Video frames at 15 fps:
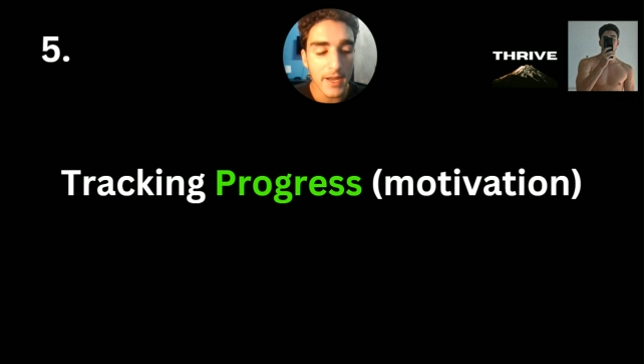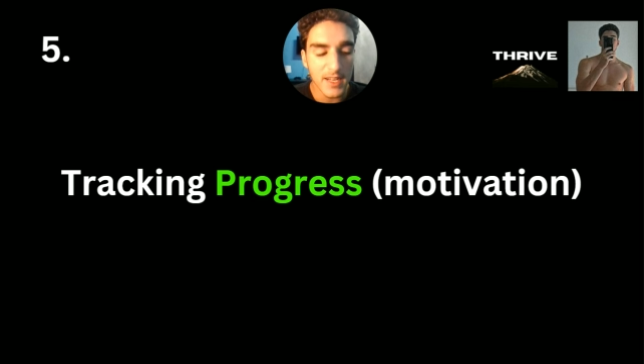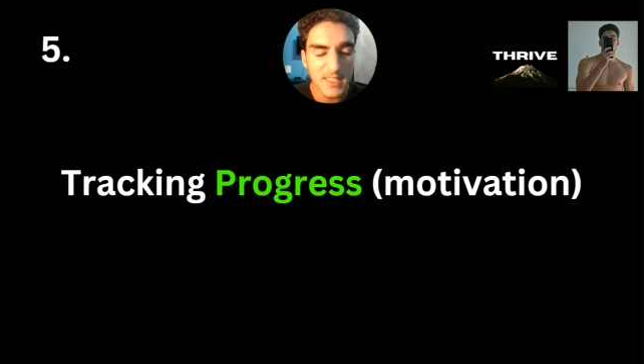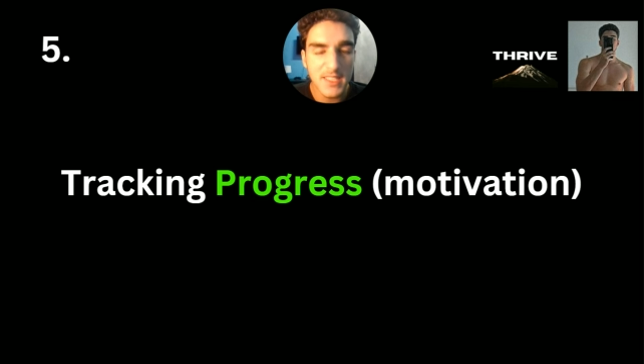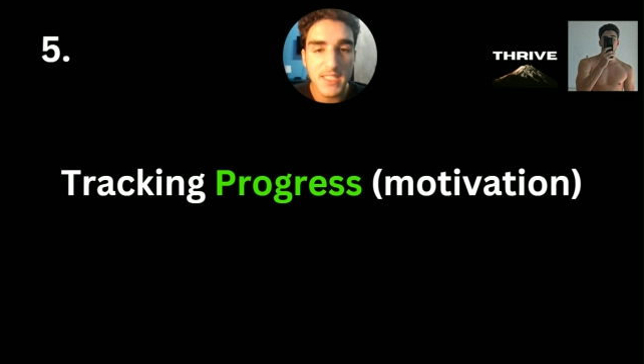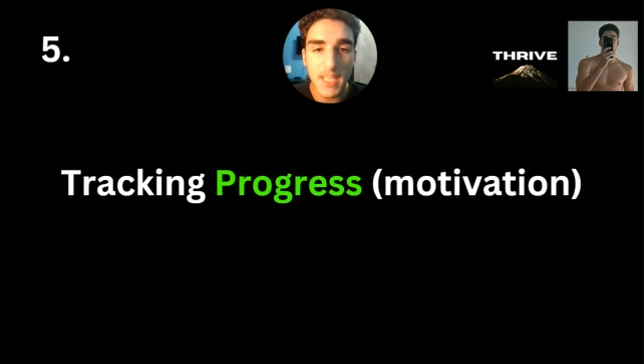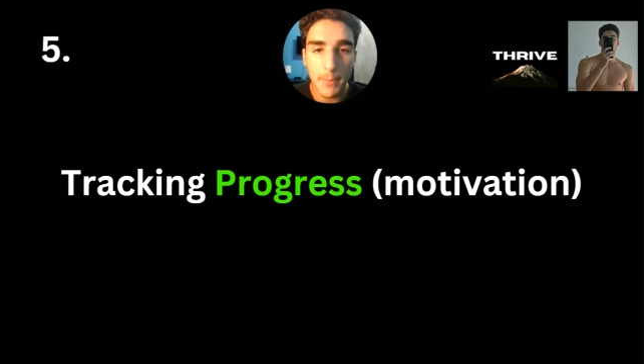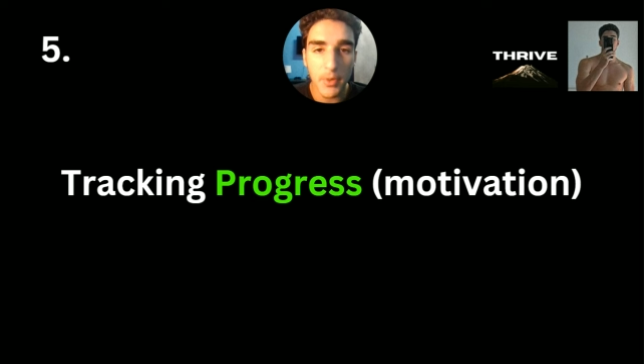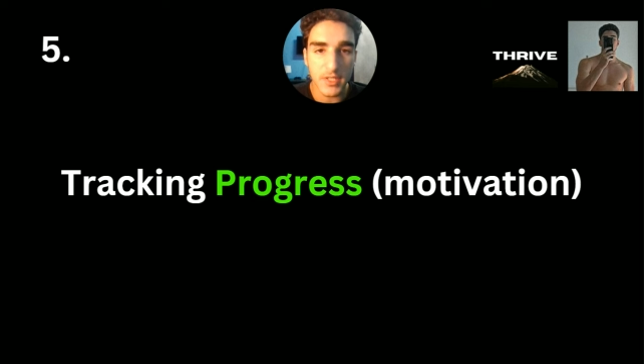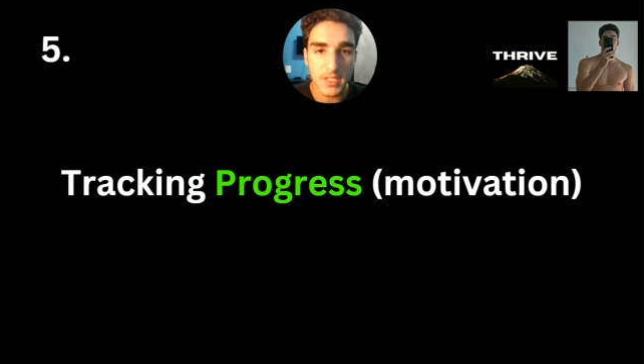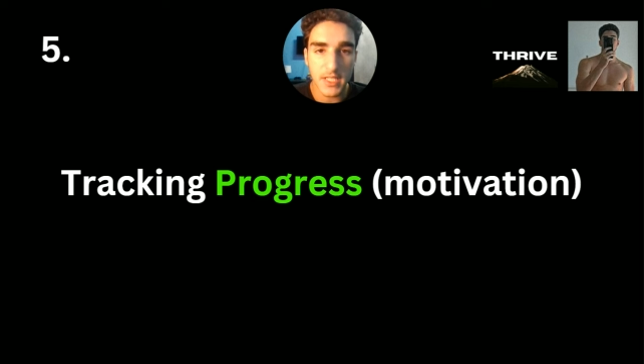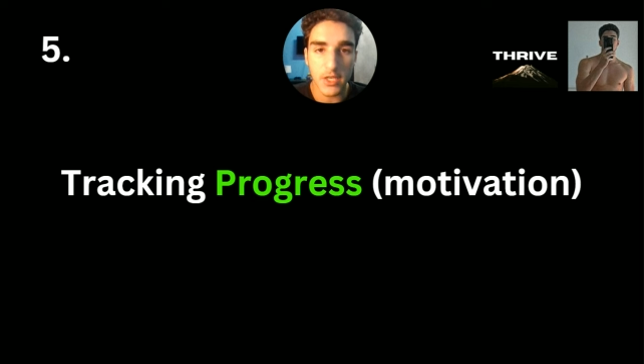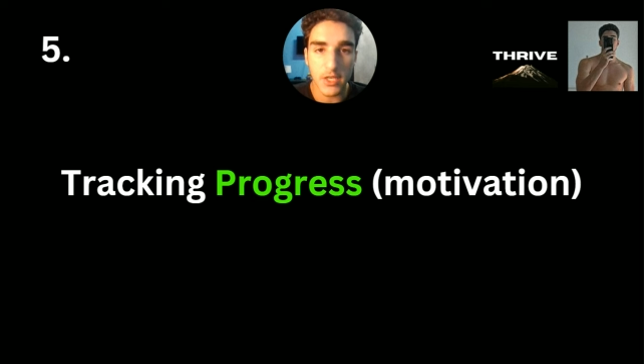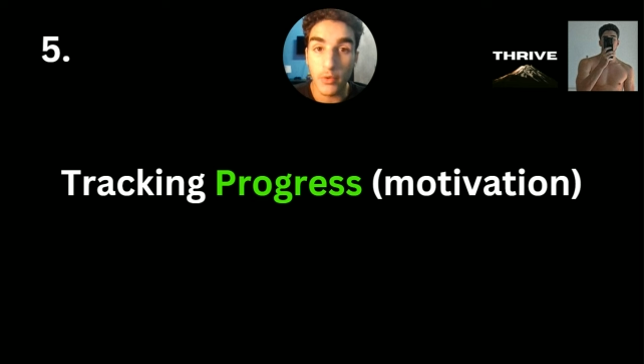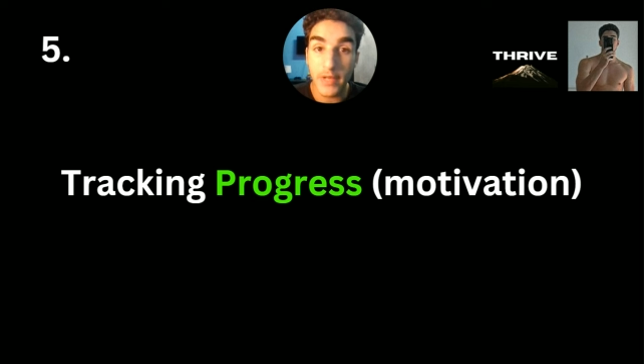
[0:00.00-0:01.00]
and I'd step on
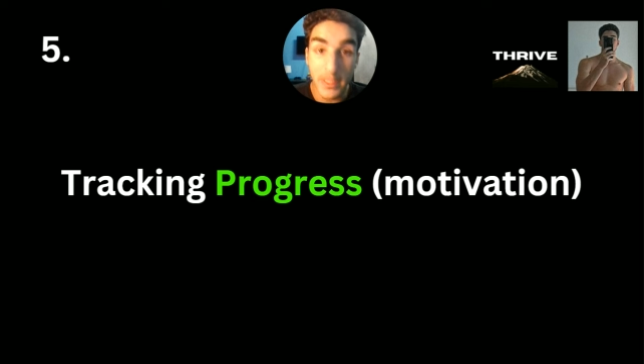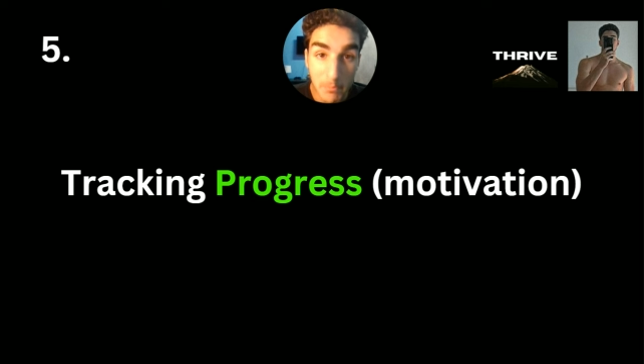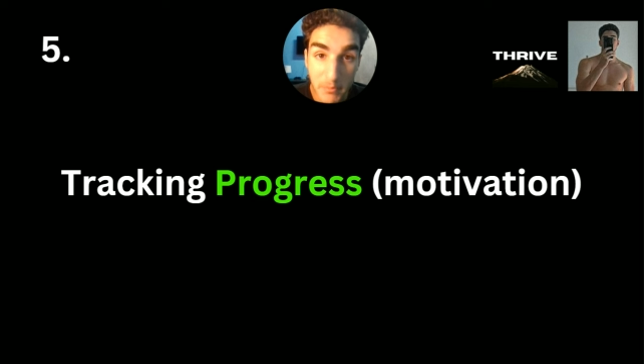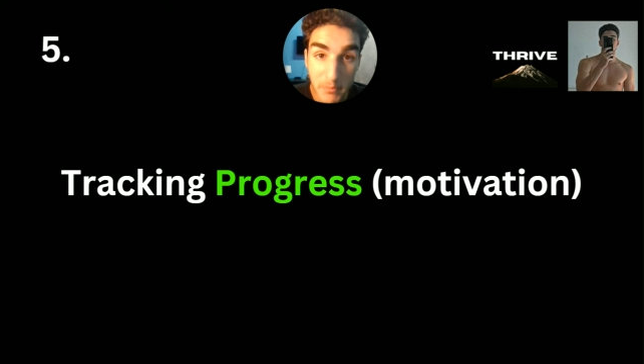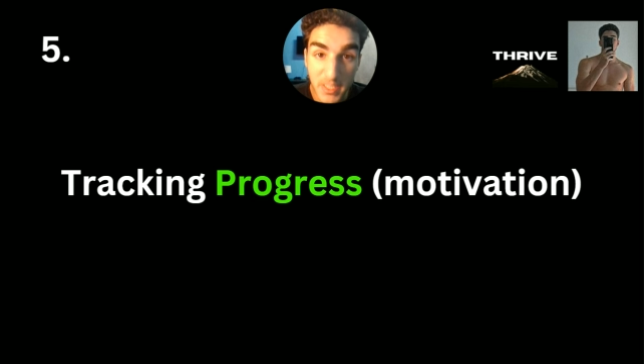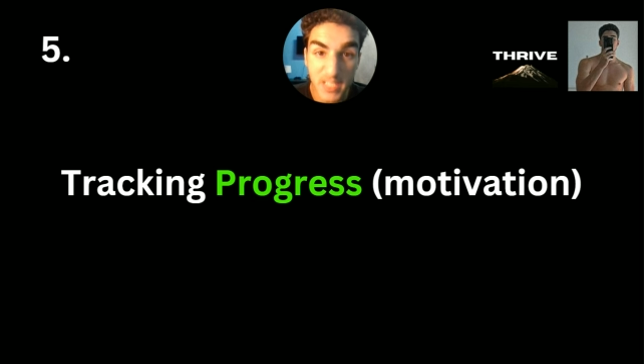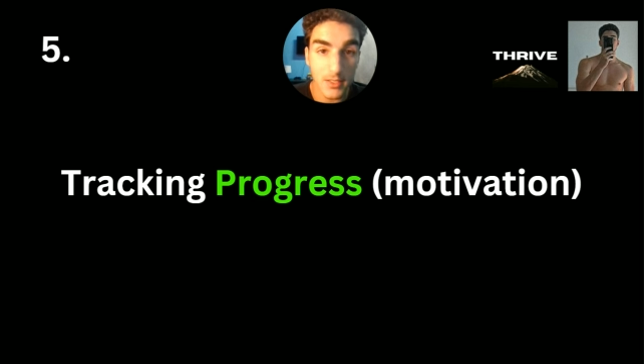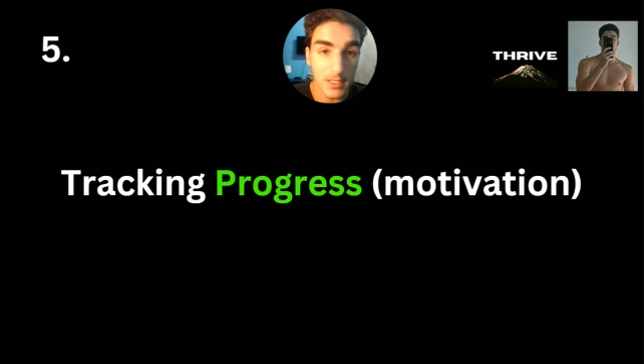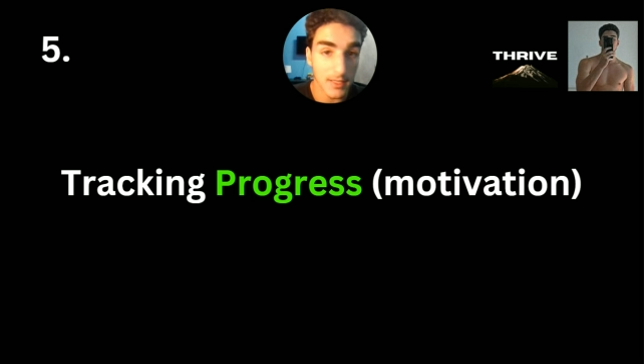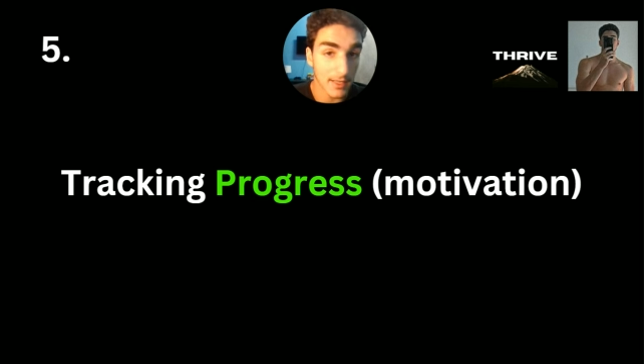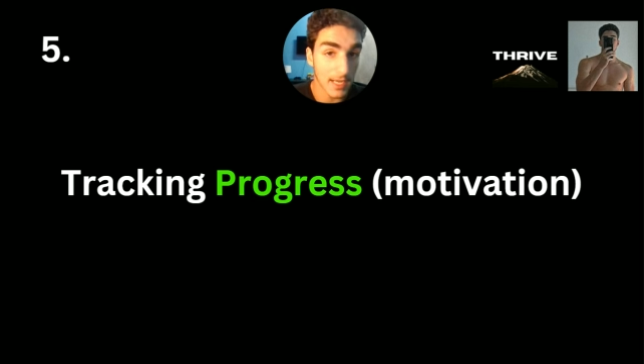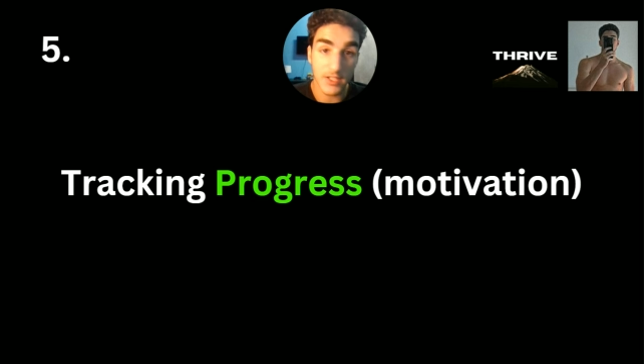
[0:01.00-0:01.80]
the scale immediately.